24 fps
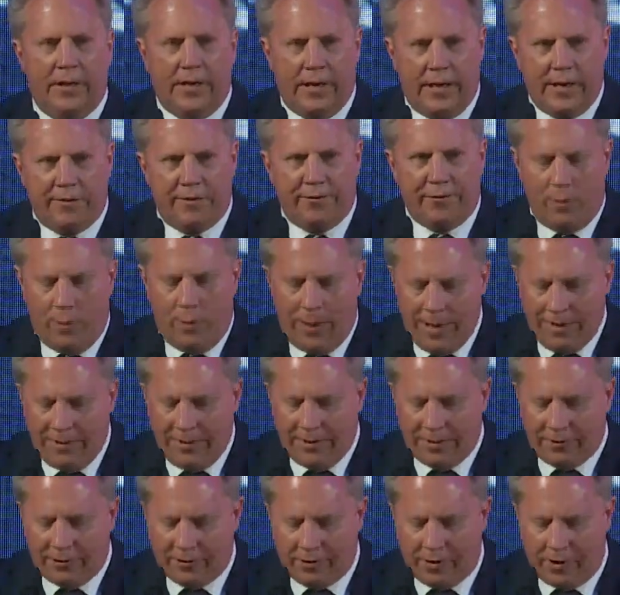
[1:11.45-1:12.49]
And throughout
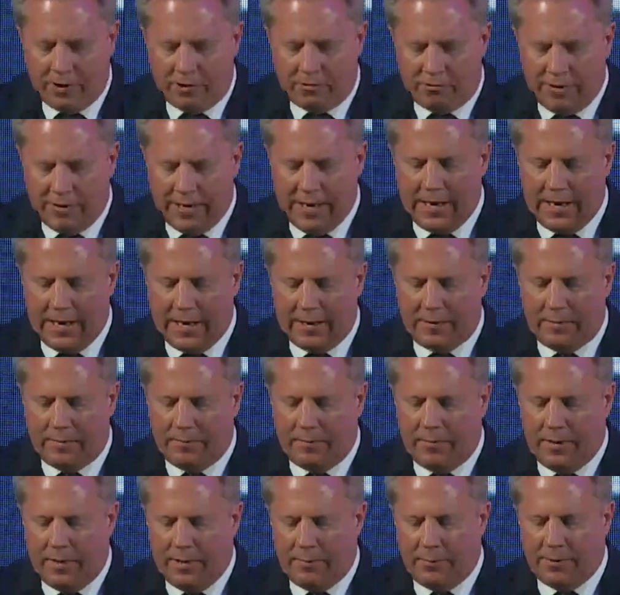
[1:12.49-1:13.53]
his career,
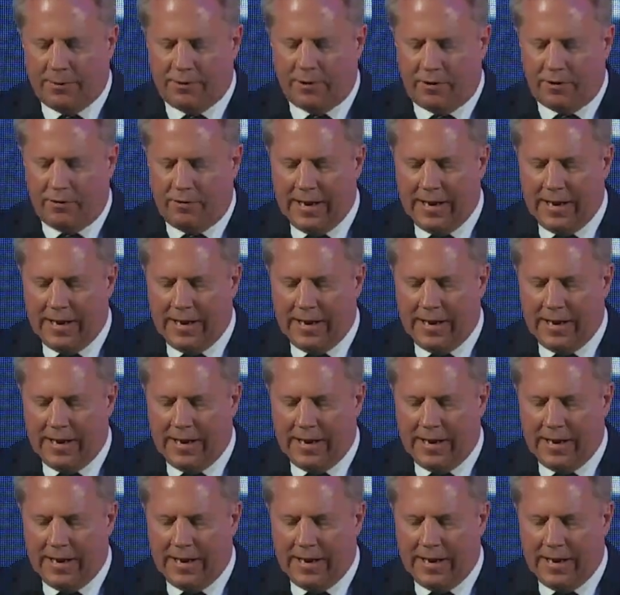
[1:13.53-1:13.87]
Mr.